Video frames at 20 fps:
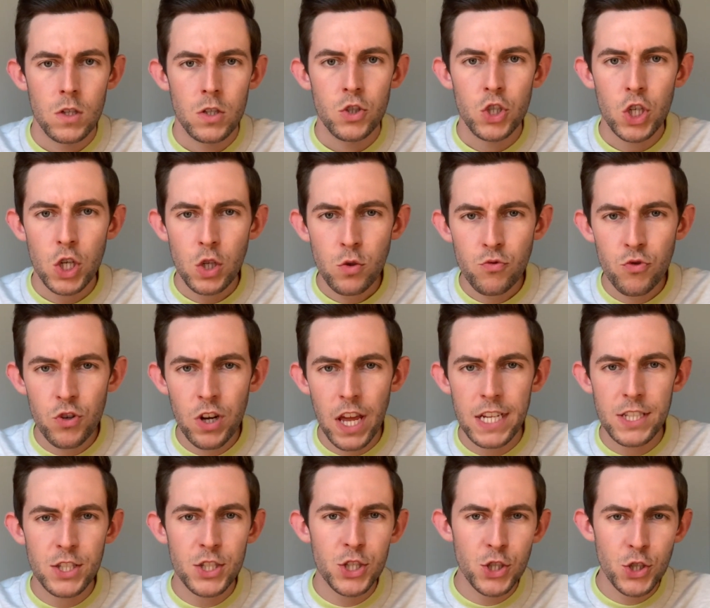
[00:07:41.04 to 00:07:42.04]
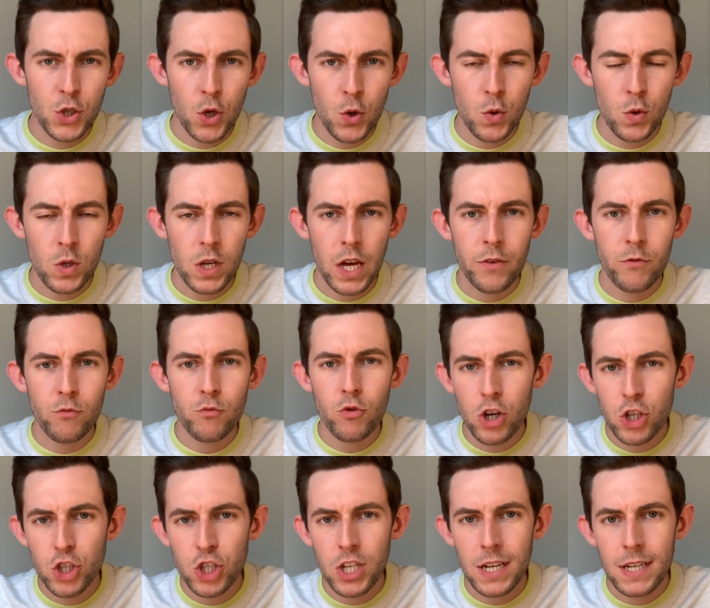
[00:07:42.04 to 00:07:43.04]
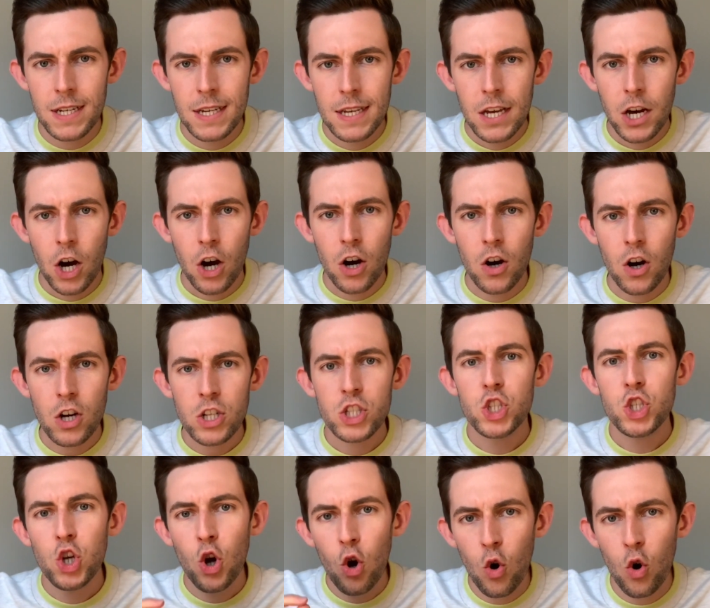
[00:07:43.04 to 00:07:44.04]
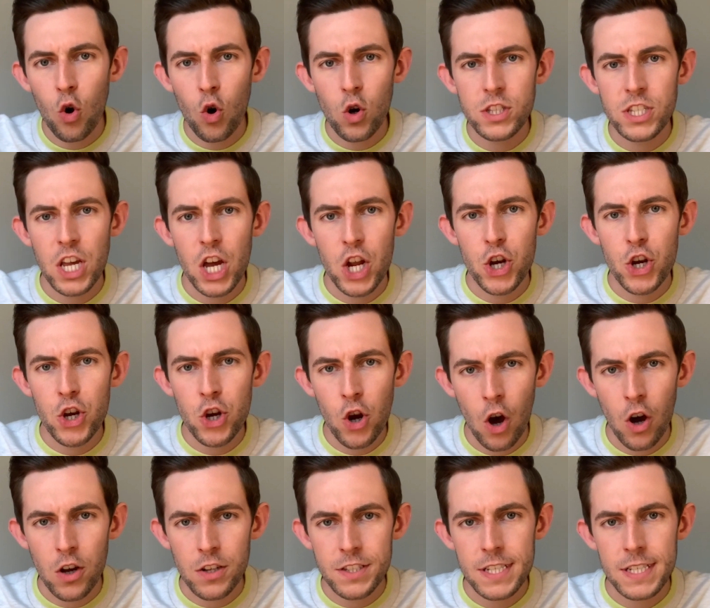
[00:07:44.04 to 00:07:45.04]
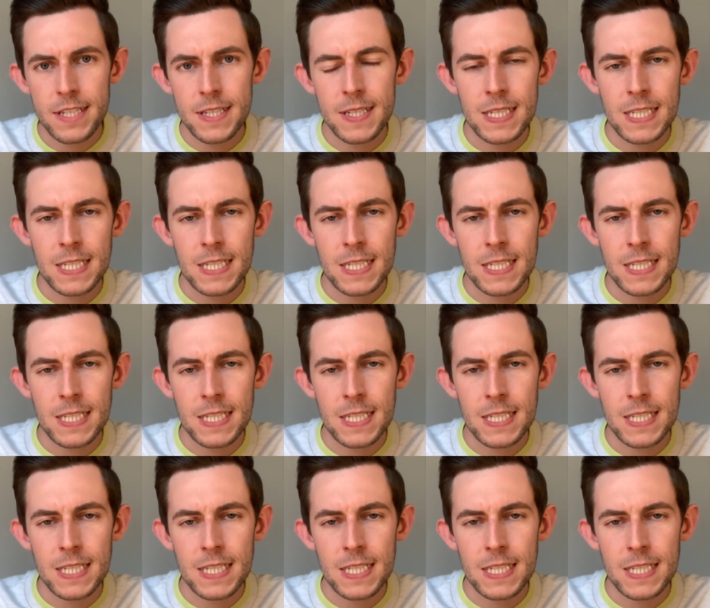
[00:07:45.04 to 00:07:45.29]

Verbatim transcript: Children in school in Russia are taught not to